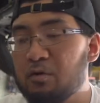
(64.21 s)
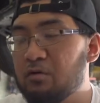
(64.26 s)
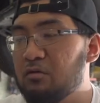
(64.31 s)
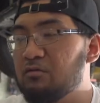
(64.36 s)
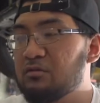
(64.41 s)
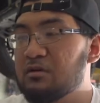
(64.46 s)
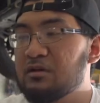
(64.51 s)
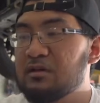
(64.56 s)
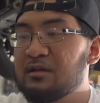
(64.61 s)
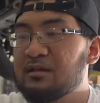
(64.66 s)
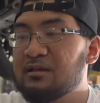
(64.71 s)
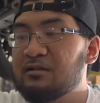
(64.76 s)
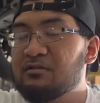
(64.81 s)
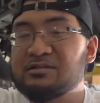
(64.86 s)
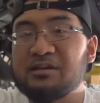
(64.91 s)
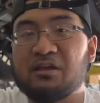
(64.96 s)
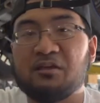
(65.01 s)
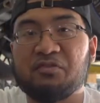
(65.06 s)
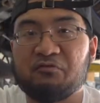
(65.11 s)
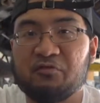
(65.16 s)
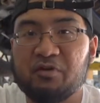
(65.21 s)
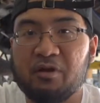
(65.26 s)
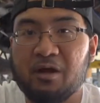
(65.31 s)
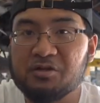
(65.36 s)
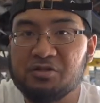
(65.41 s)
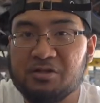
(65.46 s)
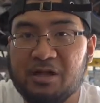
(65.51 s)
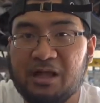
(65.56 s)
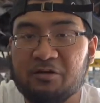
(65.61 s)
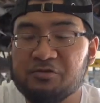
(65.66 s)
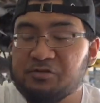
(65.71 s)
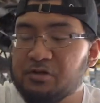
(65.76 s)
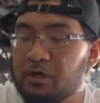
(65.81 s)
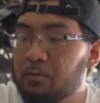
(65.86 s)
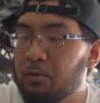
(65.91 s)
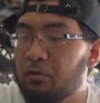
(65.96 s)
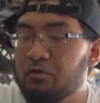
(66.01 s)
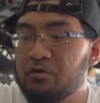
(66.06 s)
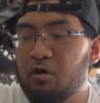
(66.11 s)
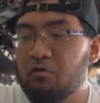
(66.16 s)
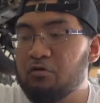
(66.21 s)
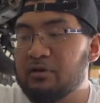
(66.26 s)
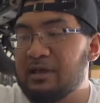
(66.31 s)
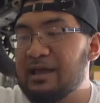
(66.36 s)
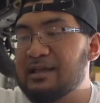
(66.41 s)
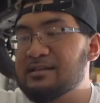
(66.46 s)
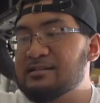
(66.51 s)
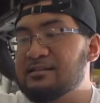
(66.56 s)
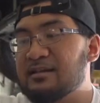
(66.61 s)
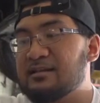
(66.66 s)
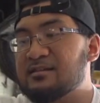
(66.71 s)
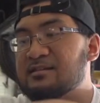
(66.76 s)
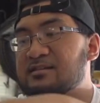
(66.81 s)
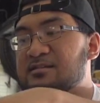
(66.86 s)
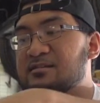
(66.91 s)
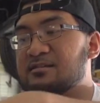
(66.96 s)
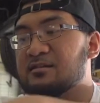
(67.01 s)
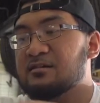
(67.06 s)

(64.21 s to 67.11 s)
It was like a $300 turbo, no gaskets.